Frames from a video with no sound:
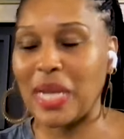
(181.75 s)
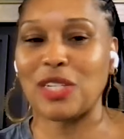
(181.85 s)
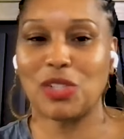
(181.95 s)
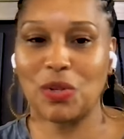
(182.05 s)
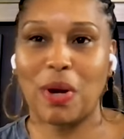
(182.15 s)
on my
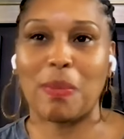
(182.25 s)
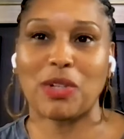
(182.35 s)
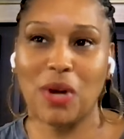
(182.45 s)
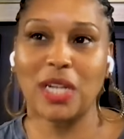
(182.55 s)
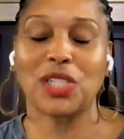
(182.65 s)

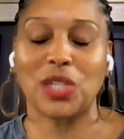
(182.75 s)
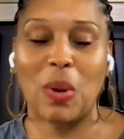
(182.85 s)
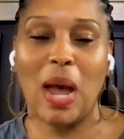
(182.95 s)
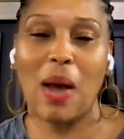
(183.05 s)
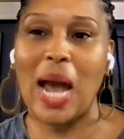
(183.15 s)
Instagram, I try to
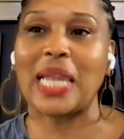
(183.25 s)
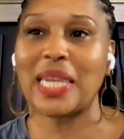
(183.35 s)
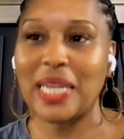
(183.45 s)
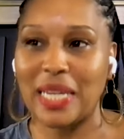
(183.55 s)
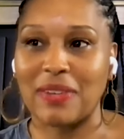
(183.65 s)
show how
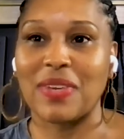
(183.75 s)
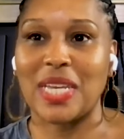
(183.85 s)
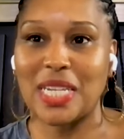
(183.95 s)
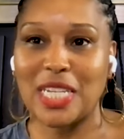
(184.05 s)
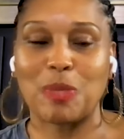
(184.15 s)
I live
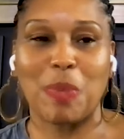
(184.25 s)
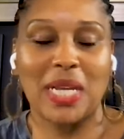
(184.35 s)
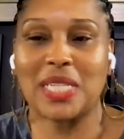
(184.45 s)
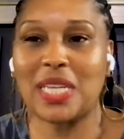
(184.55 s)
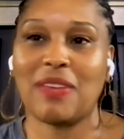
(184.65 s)
in this
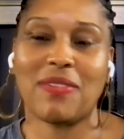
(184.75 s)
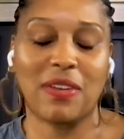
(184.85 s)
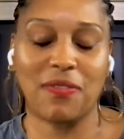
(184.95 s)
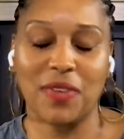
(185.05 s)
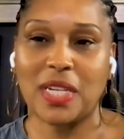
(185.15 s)
space,
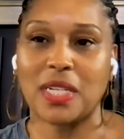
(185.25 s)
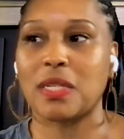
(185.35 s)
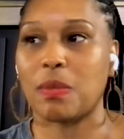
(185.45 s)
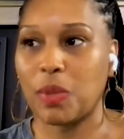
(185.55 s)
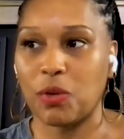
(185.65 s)
even if it
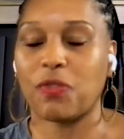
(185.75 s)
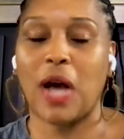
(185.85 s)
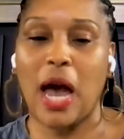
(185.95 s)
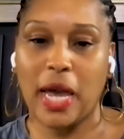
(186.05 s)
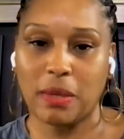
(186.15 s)
is some
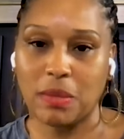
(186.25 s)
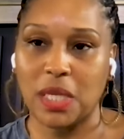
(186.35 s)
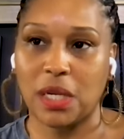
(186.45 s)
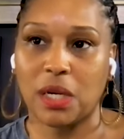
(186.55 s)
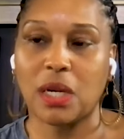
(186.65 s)
beautiful
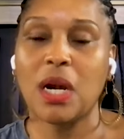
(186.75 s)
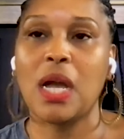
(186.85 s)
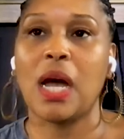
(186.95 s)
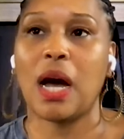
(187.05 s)
items here.